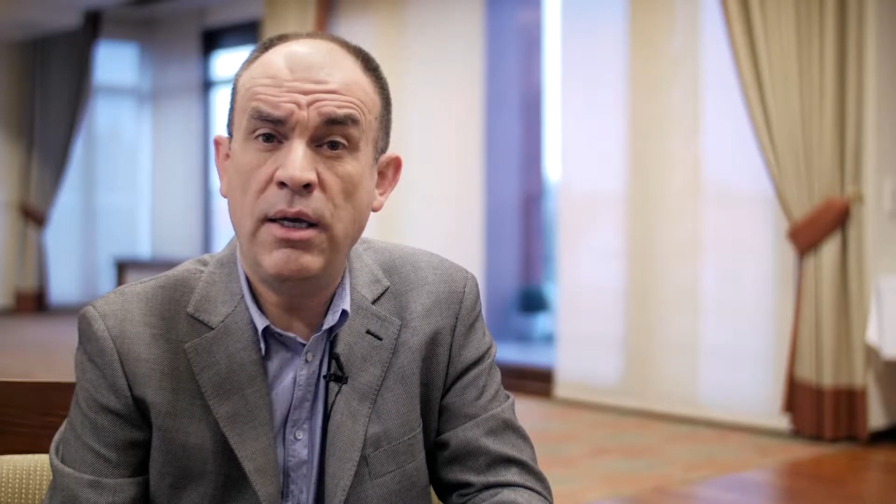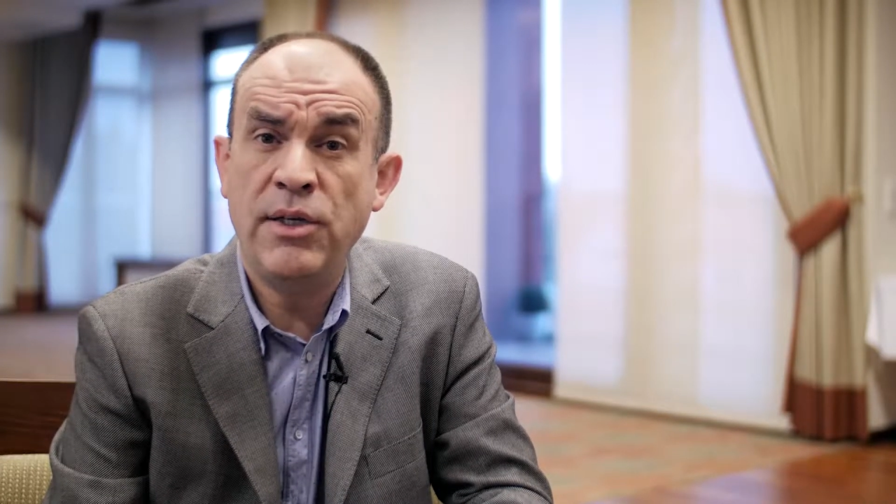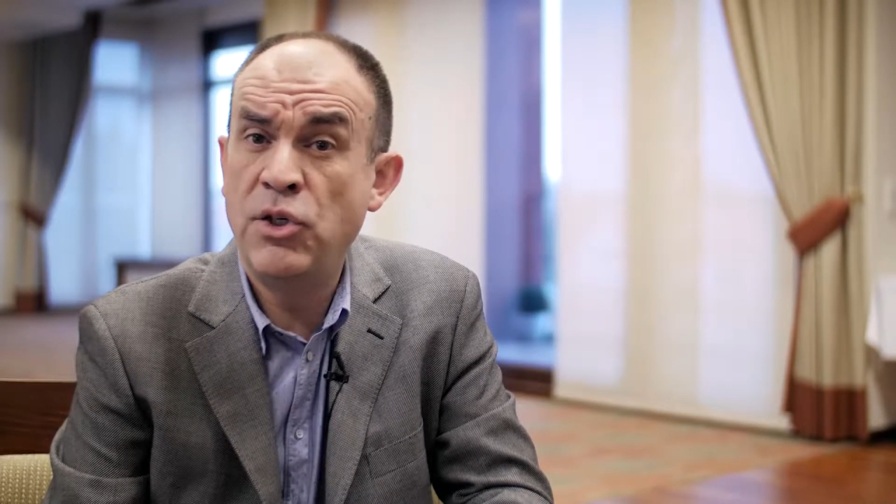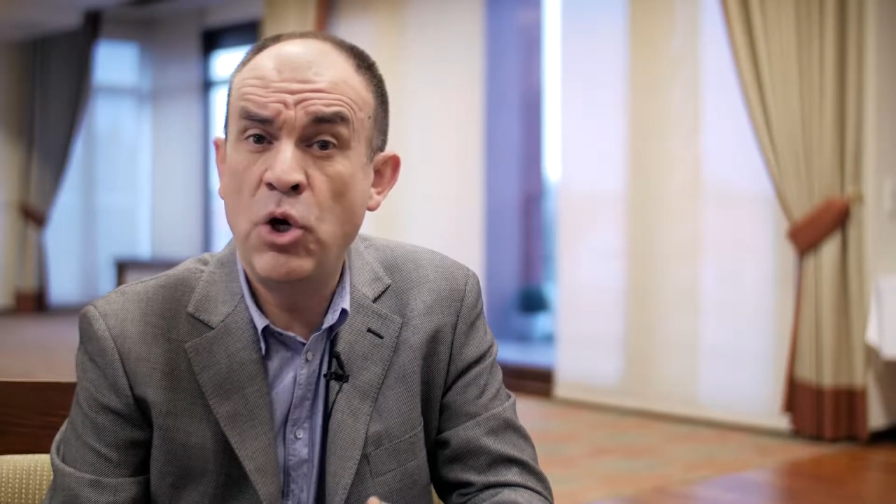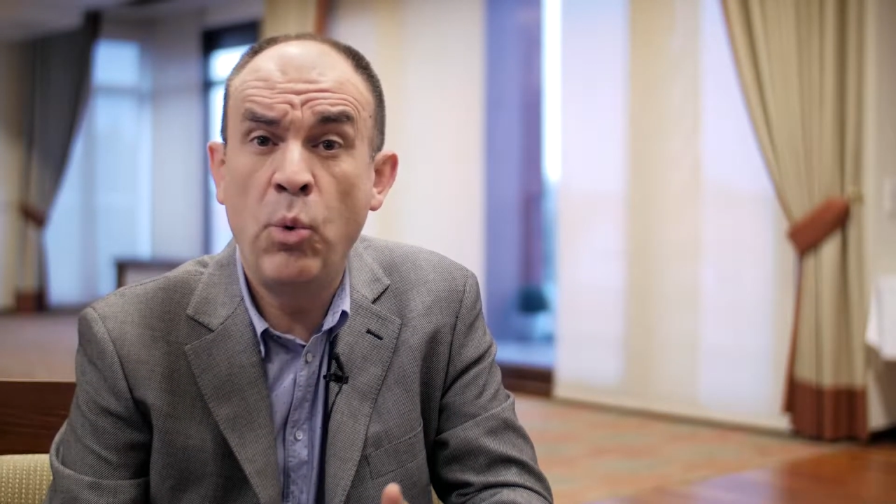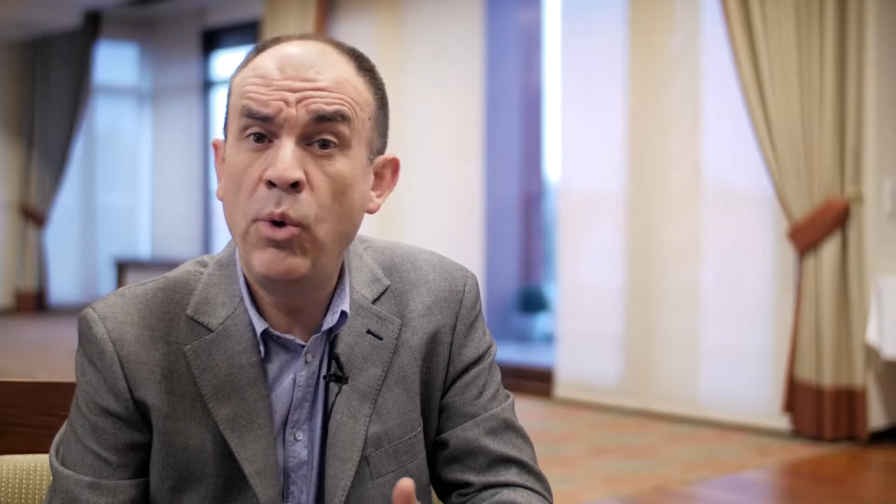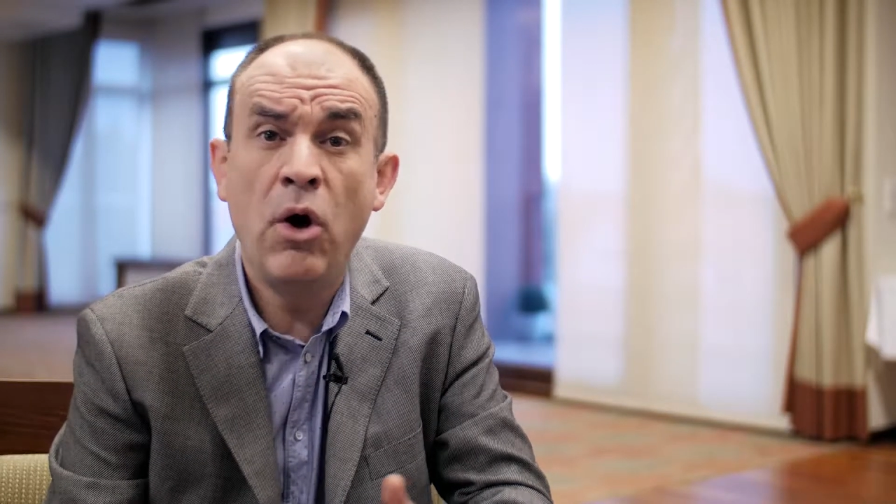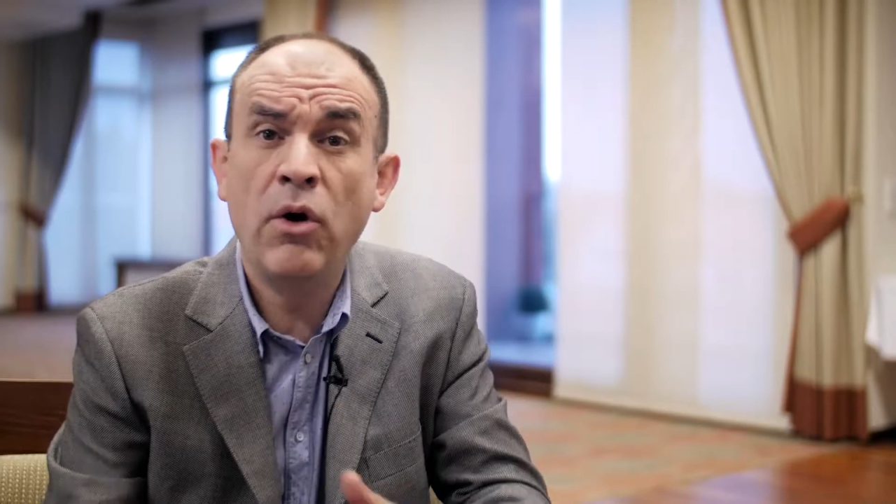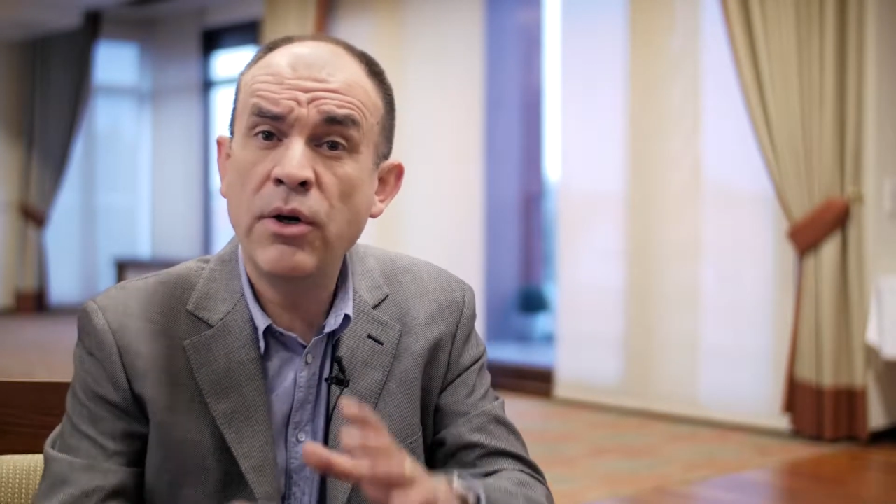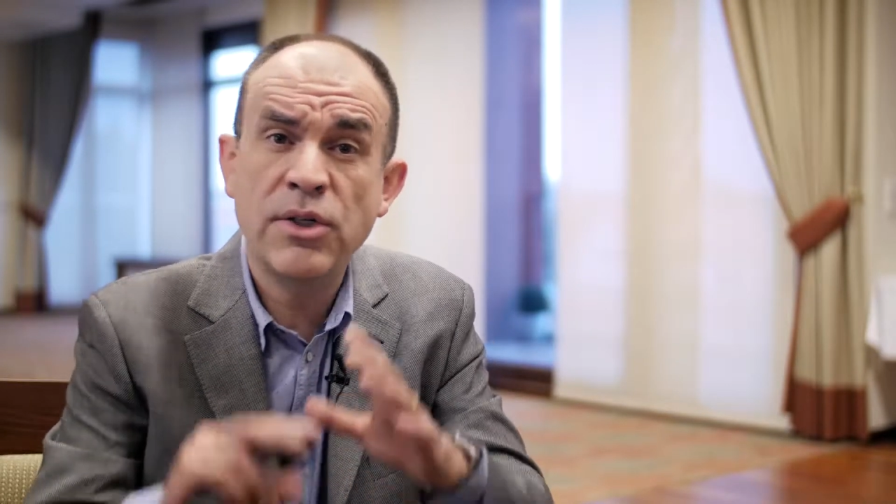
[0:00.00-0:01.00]
is no
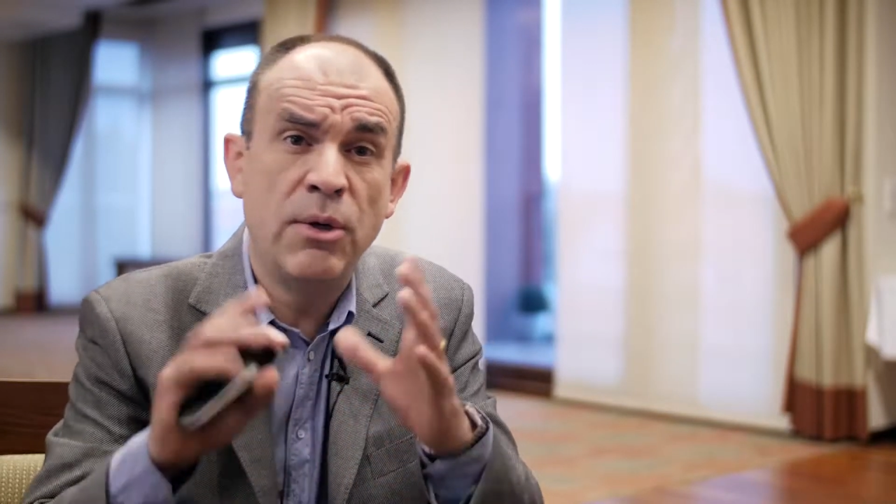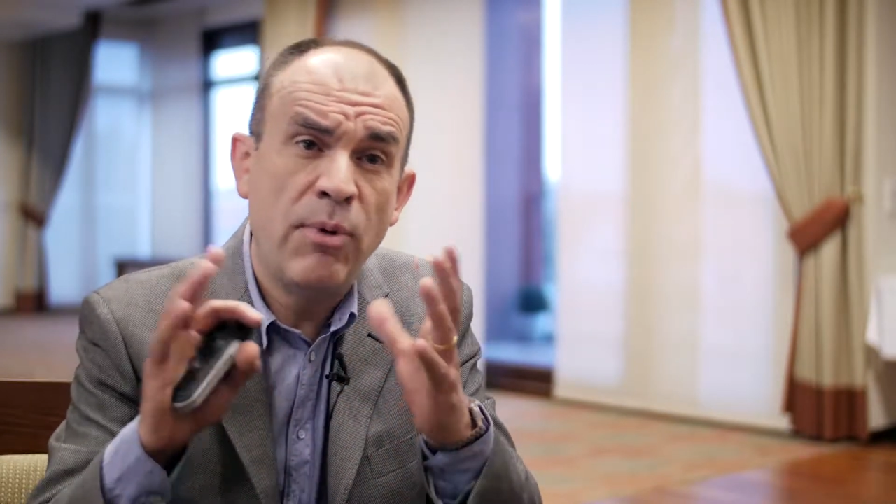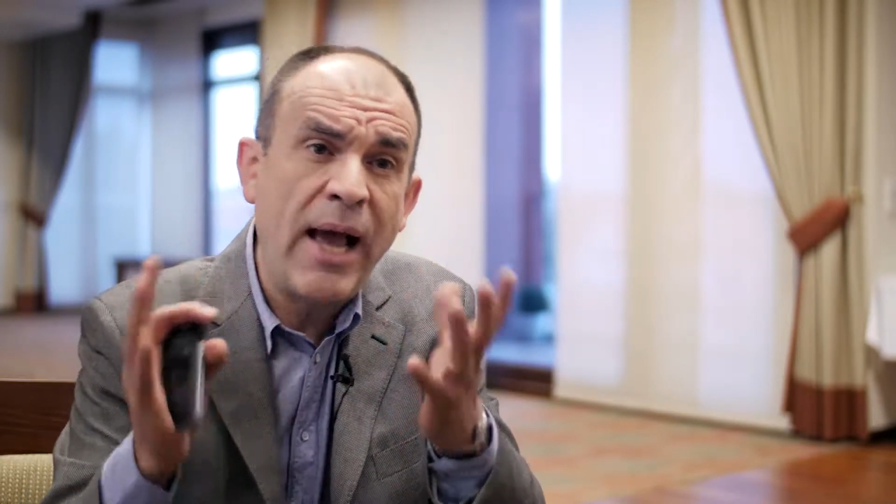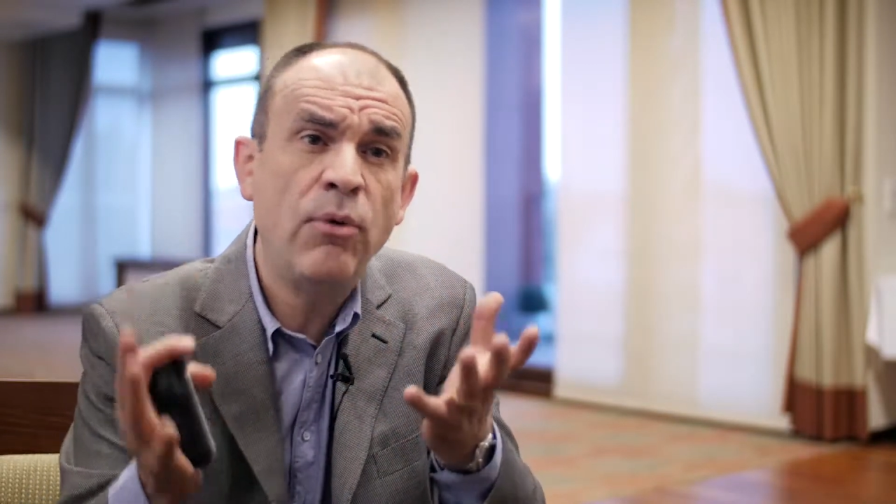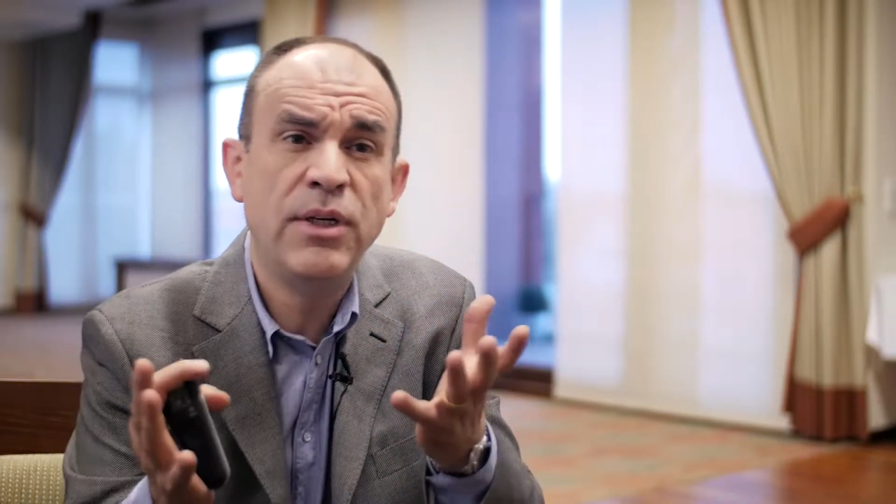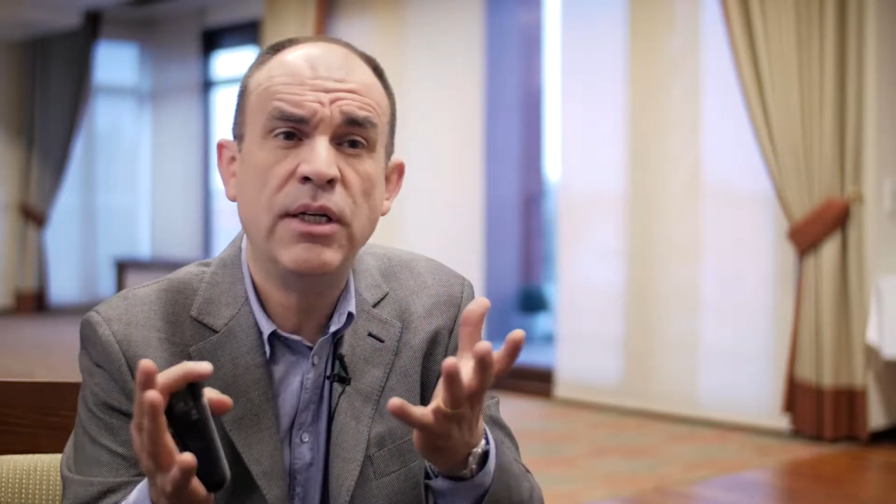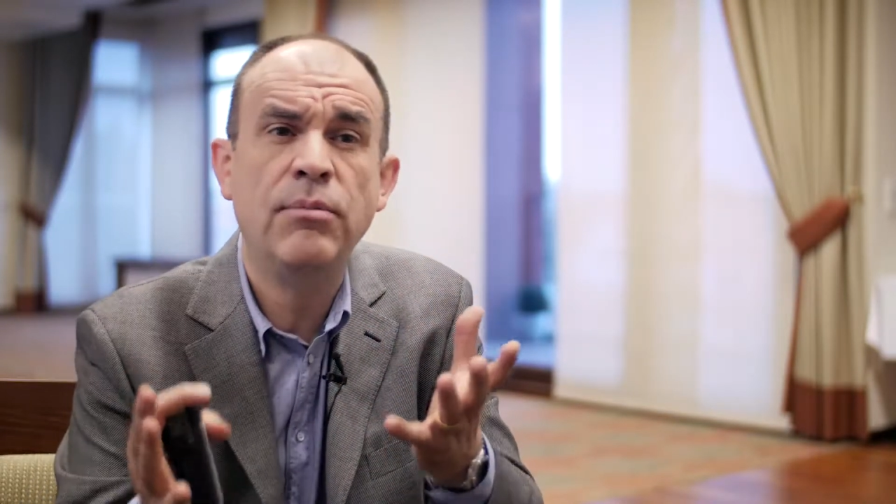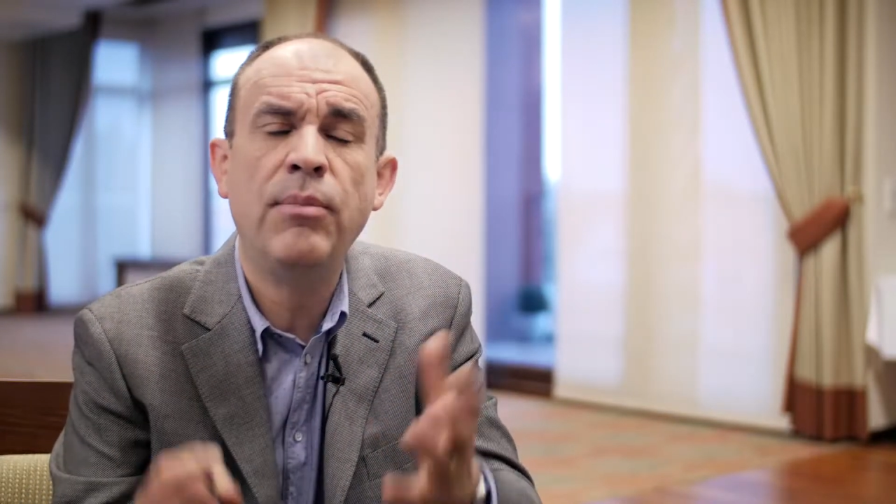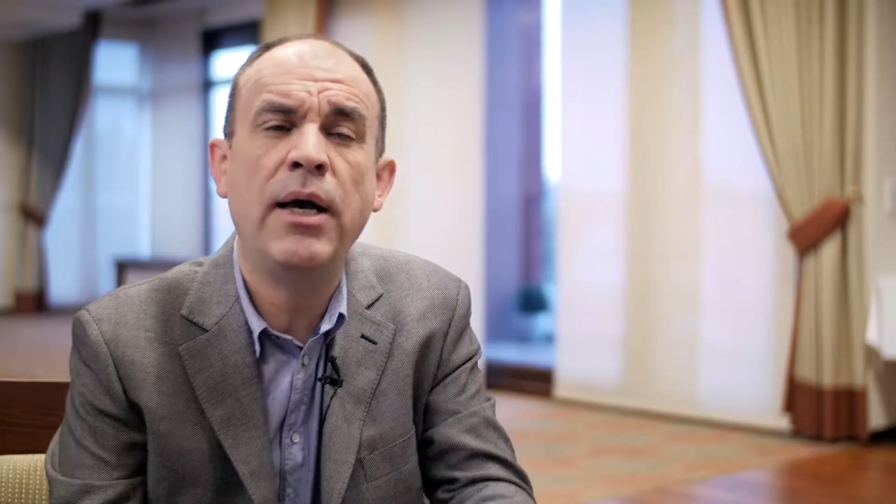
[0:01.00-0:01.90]
longer surrounded